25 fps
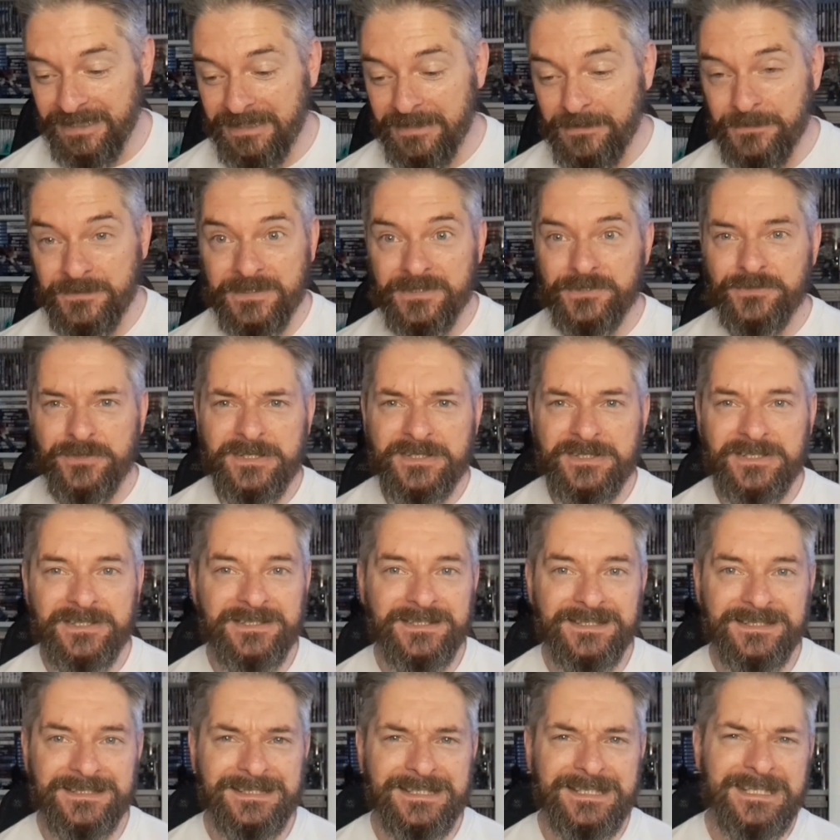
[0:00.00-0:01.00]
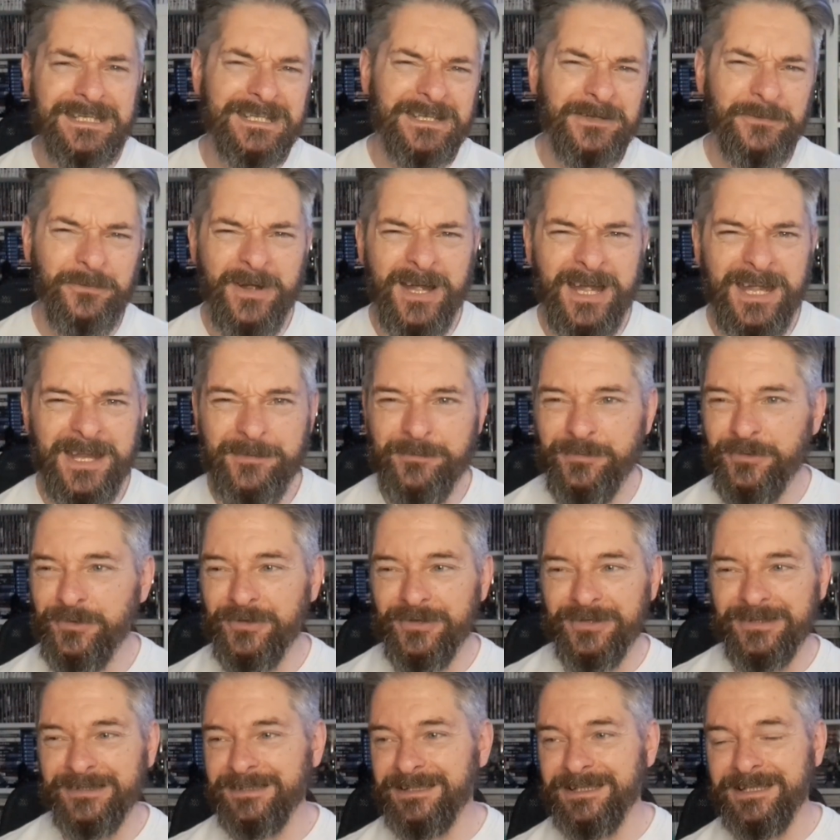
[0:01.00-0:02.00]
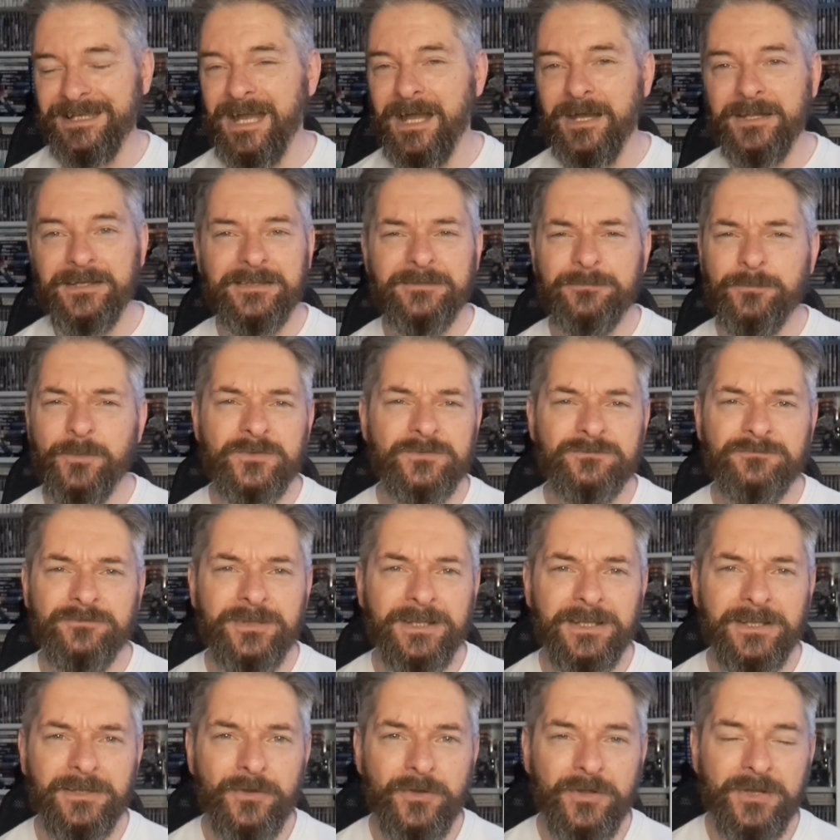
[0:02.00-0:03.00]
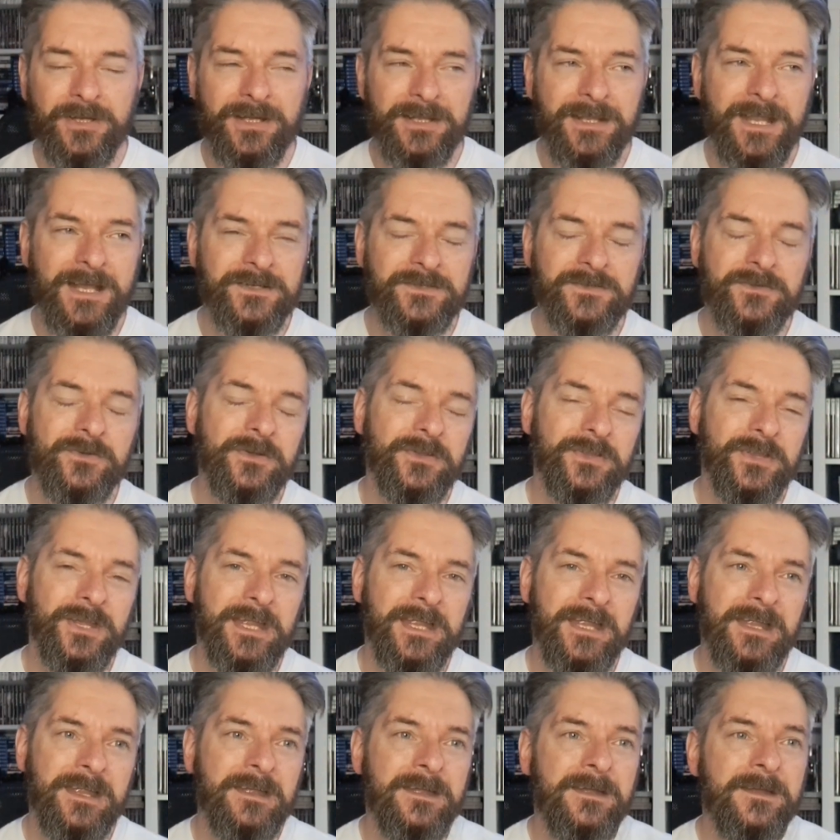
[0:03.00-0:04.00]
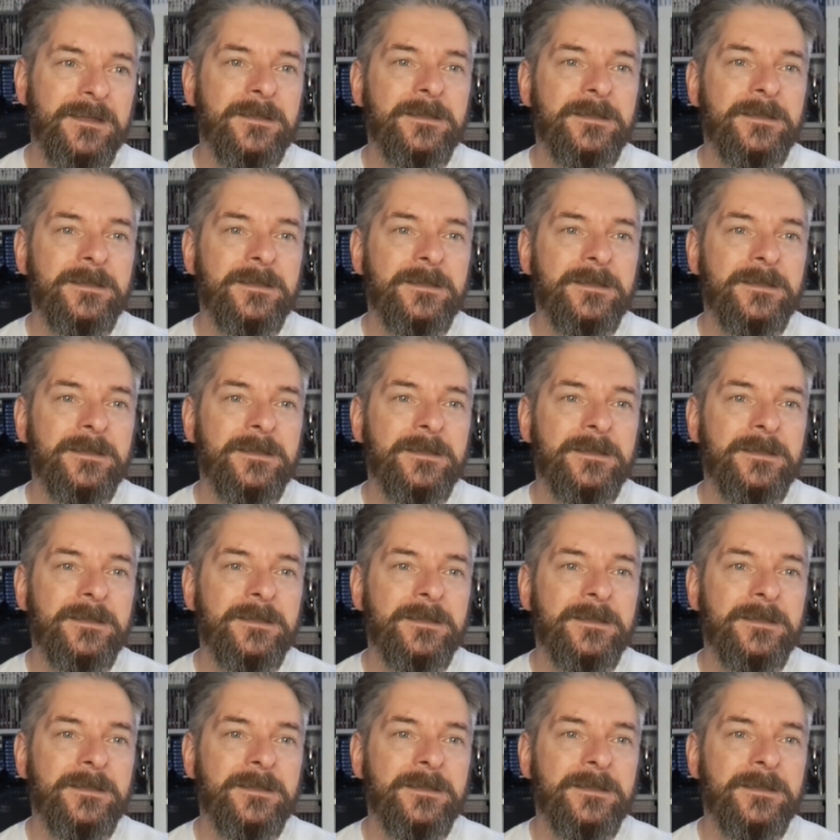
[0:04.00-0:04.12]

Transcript: It was interesting to see in a way, but yeah, I wasn't really looking at that sort of thing.